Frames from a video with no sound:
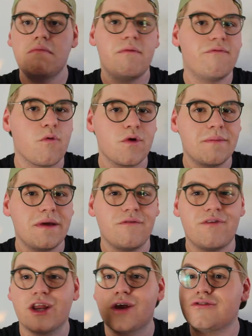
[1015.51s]
40-minute
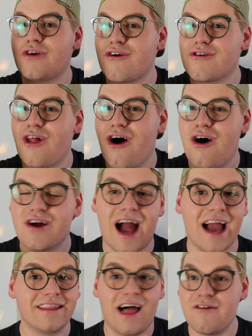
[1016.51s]
videos are long.
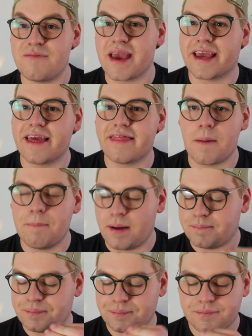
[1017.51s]
I love making them,
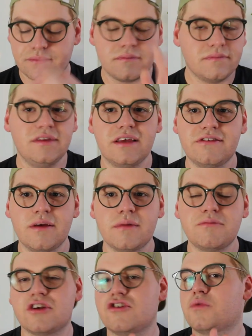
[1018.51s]
but
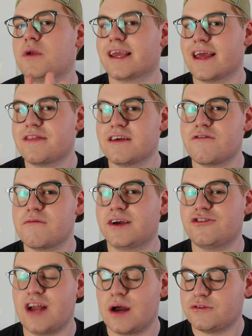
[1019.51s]
sometimes I just want to get the
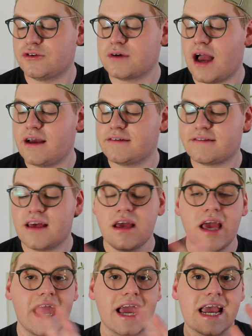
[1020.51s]
information out to you guys
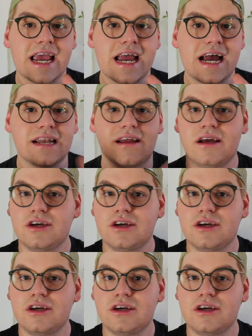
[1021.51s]
and